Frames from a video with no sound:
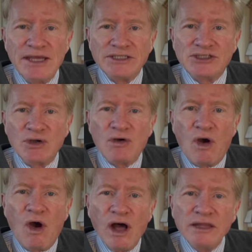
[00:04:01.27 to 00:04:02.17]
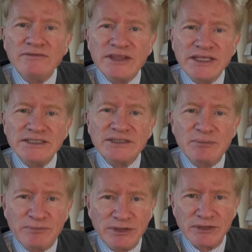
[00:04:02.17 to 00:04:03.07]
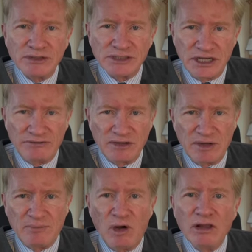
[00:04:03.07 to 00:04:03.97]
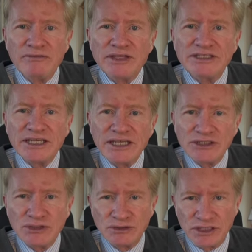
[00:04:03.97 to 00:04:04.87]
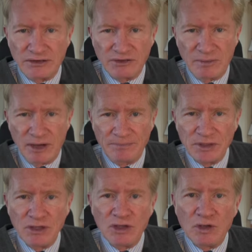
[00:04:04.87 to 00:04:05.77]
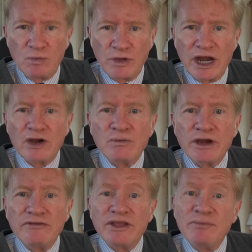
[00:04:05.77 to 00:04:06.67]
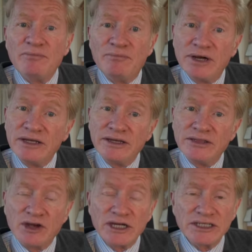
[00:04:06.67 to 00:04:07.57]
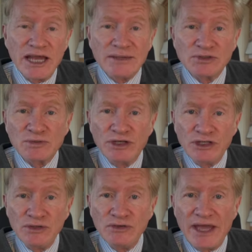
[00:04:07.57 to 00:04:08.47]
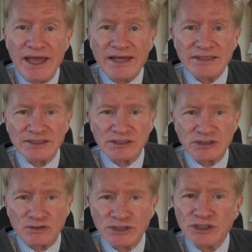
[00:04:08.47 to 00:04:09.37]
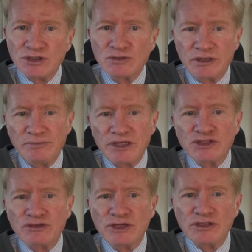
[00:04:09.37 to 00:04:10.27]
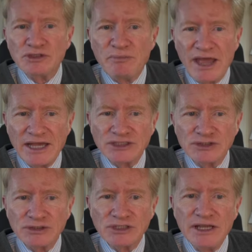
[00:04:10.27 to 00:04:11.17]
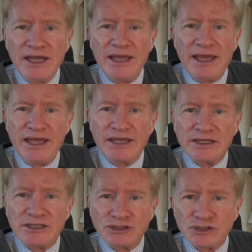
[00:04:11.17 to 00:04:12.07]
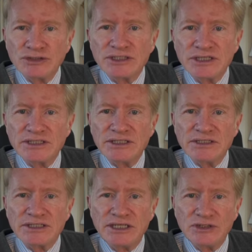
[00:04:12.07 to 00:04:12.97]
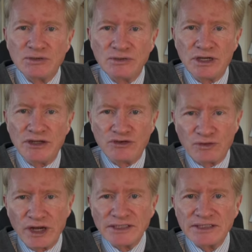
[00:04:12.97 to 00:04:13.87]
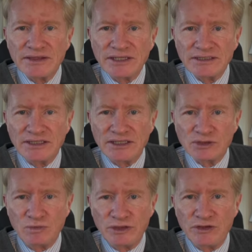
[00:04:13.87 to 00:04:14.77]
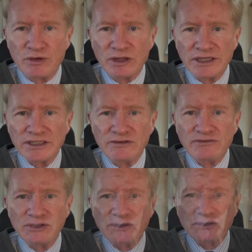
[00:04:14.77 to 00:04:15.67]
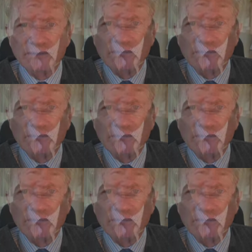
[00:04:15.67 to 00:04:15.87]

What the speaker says: And so all of these bills that have come up, all of these issues that have come up, we are aware of them, but there are times when you as Christian school administrators, pastors, and concerned citizens need to address these things with your elected officials.